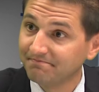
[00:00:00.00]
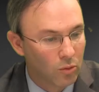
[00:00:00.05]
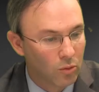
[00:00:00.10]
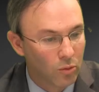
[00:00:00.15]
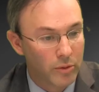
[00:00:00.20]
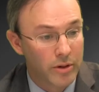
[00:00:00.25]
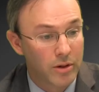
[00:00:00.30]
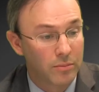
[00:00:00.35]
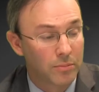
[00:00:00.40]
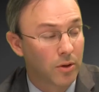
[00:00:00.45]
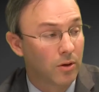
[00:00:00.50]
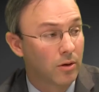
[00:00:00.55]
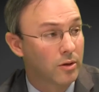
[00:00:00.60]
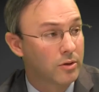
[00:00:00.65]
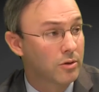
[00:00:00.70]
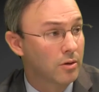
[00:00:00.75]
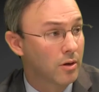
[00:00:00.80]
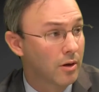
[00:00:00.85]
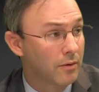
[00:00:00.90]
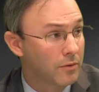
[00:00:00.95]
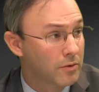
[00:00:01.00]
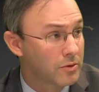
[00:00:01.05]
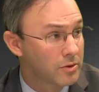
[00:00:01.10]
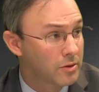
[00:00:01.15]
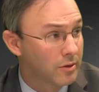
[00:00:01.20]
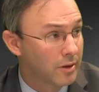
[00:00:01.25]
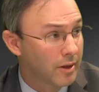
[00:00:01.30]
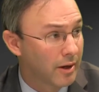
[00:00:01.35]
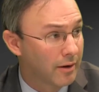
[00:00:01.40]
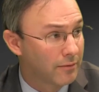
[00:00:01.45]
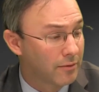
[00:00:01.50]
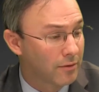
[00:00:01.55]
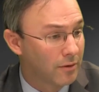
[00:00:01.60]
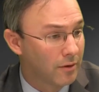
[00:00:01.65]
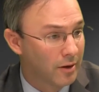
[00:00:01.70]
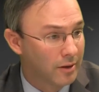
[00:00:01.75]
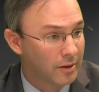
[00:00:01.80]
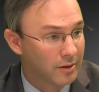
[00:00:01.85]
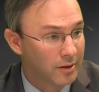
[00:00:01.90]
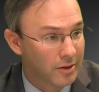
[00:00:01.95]
We applaud your efforts on that
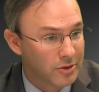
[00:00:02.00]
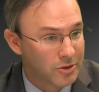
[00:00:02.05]
front.